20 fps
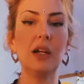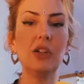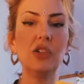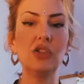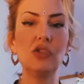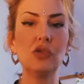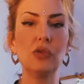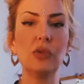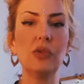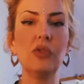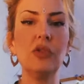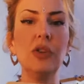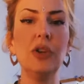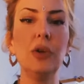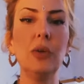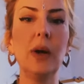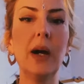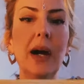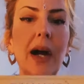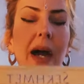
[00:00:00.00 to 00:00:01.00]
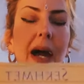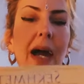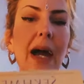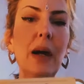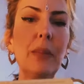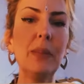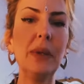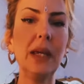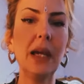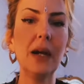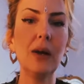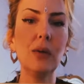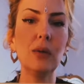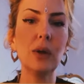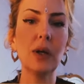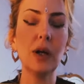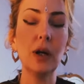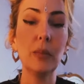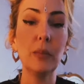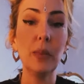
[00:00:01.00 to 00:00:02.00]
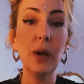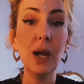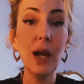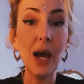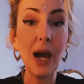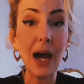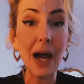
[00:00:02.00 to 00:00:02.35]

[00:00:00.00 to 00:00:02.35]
assures you a happy outcome.